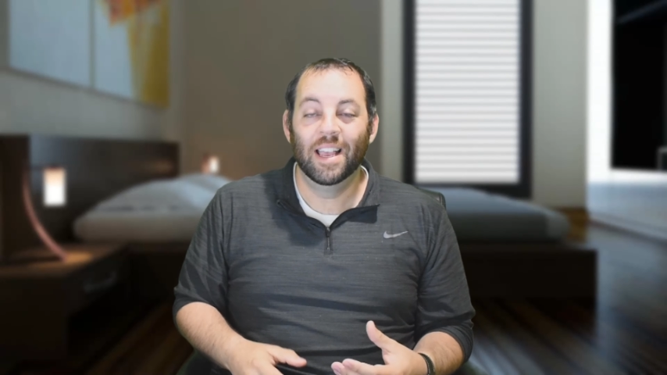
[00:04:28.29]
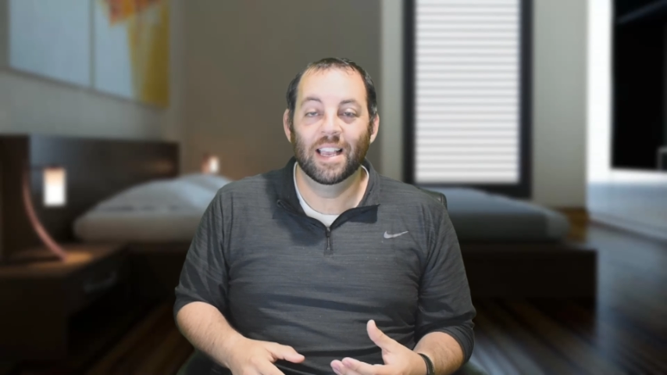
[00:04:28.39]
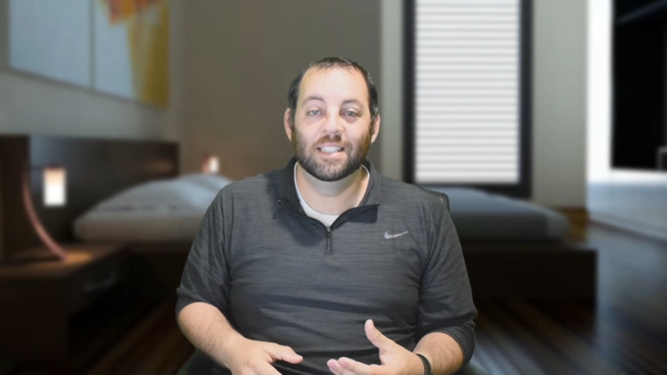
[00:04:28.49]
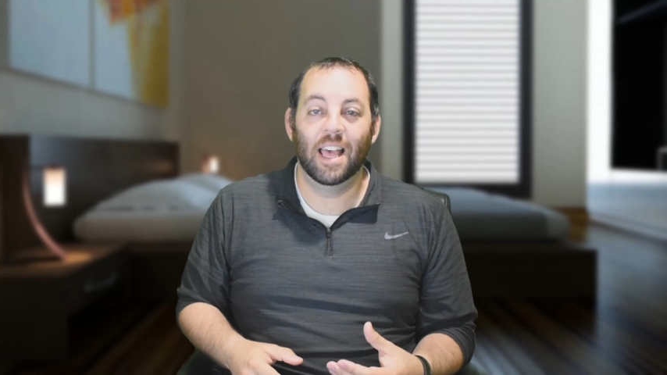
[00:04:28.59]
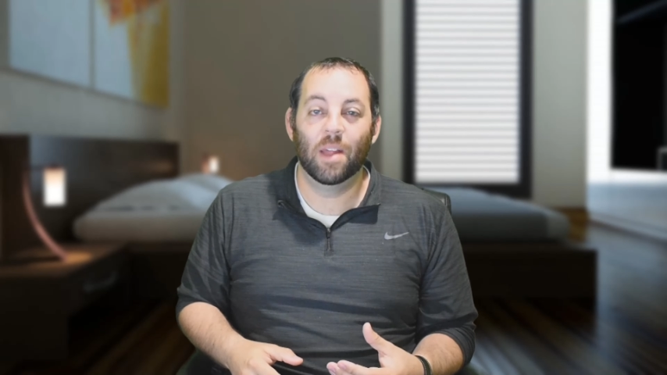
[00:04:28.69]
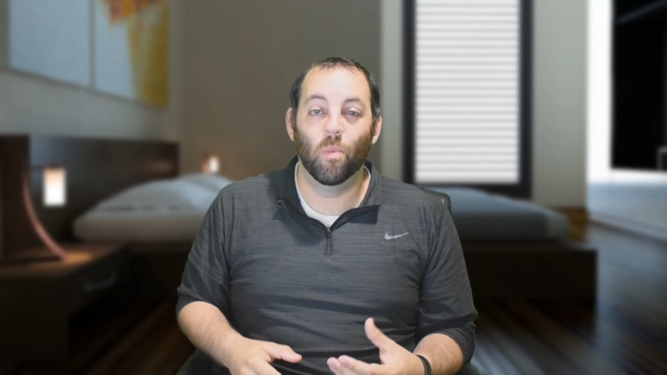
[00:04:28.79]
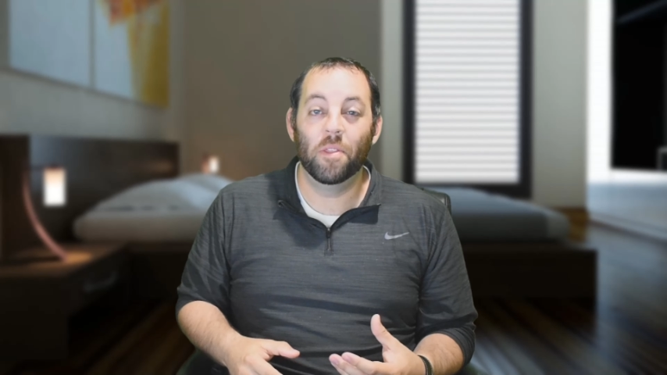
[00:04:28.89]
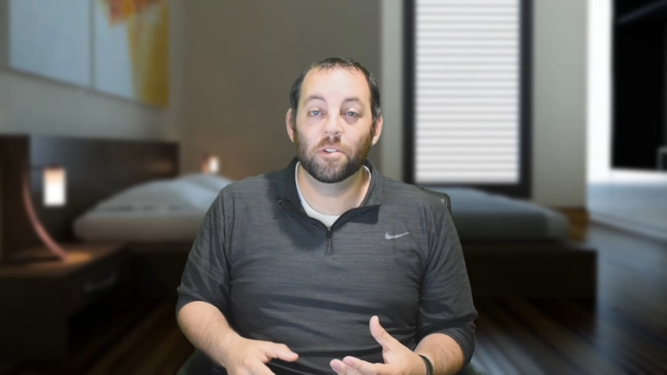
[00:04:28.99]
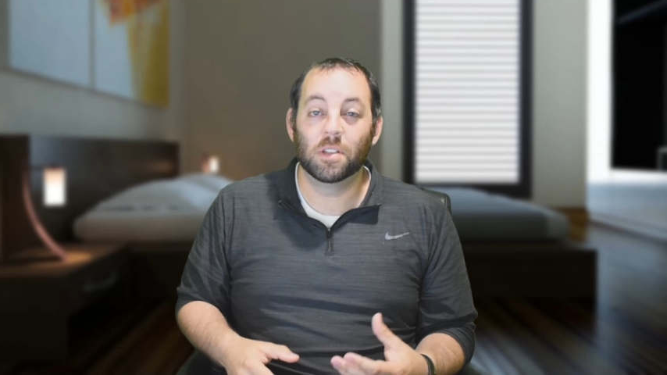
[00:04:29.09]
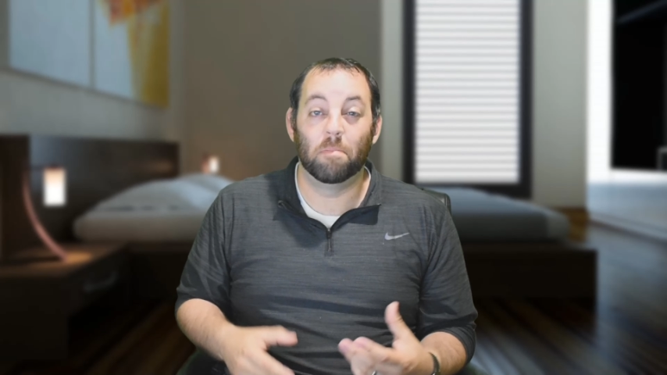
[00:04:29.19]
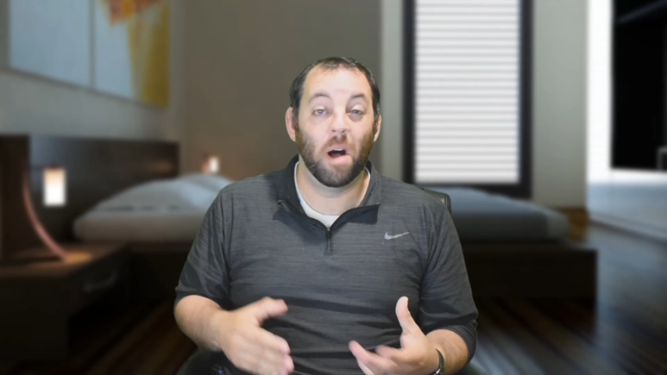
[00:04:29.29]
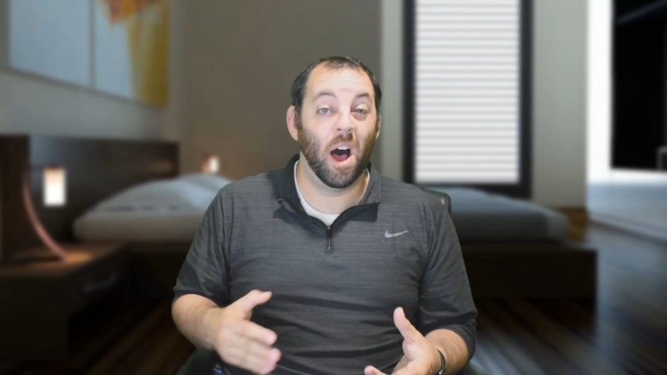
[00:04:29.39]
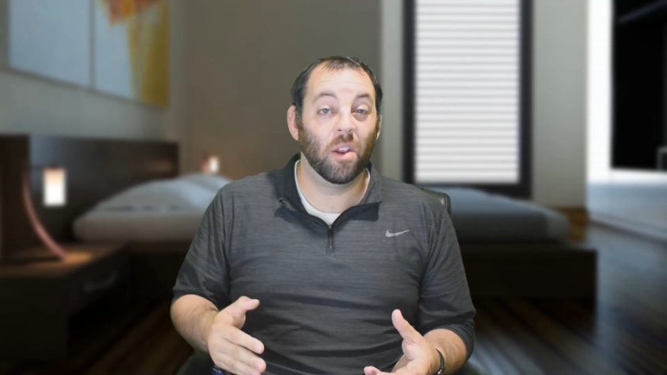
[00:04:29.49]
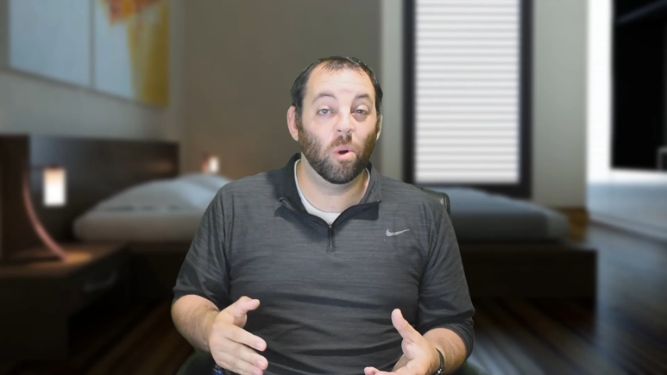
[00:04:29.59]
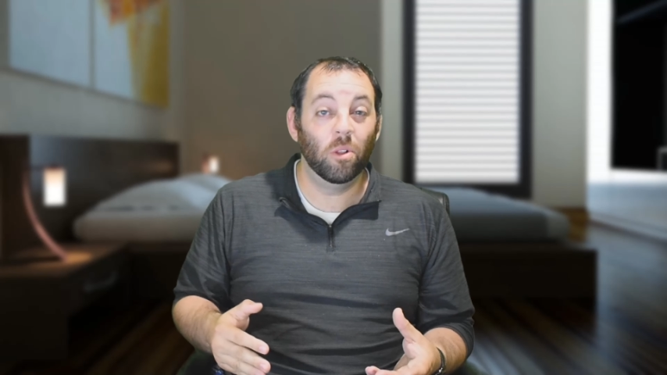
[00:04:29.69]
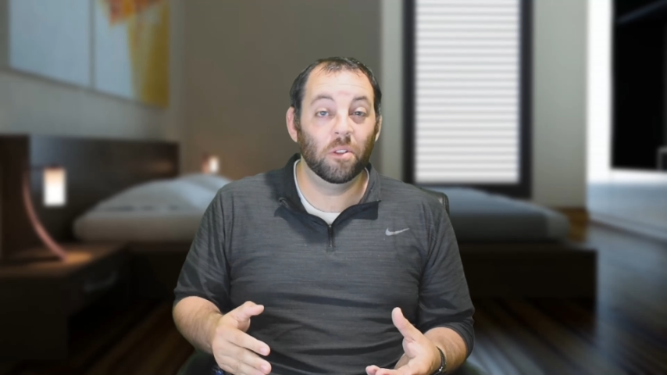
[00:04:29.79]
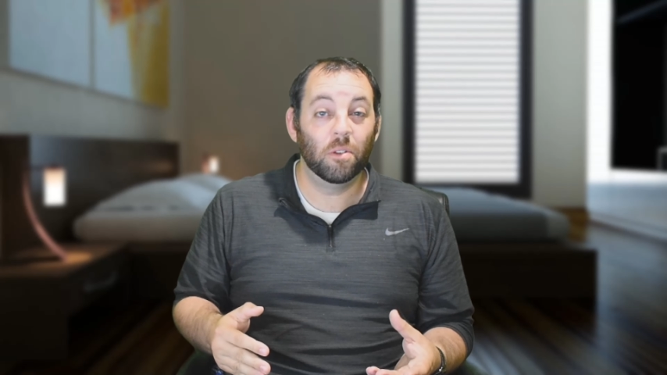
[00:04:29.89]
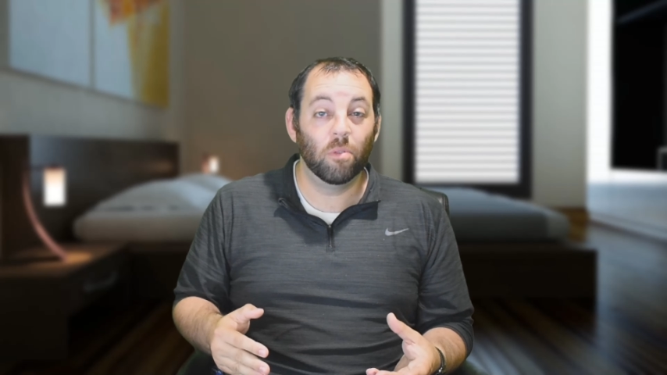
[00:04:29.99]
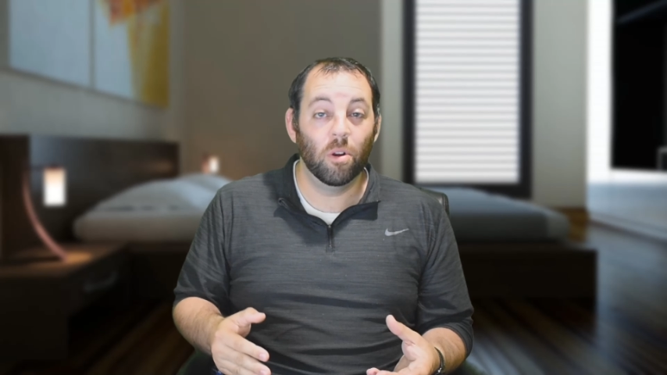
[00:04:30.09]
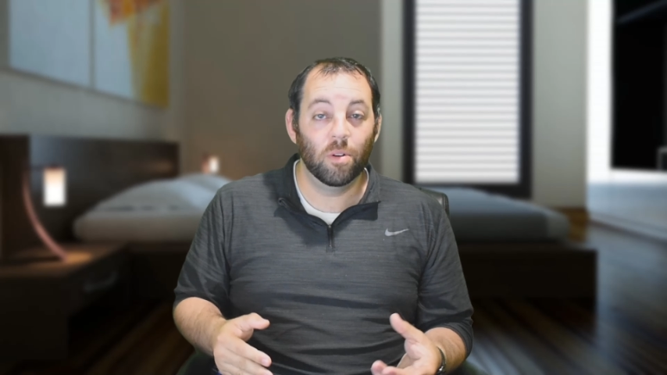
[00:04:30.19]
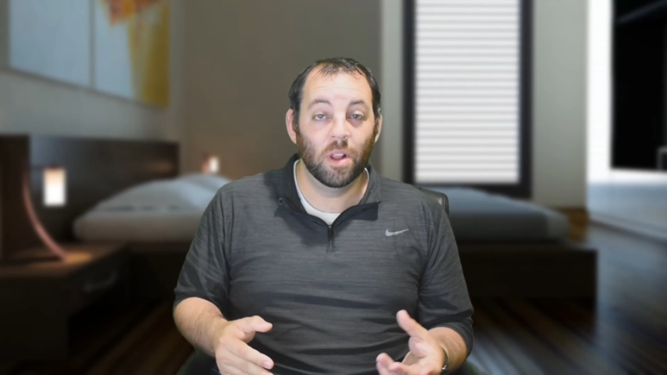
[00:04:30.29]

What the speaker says: is that when there's a pothole on the road,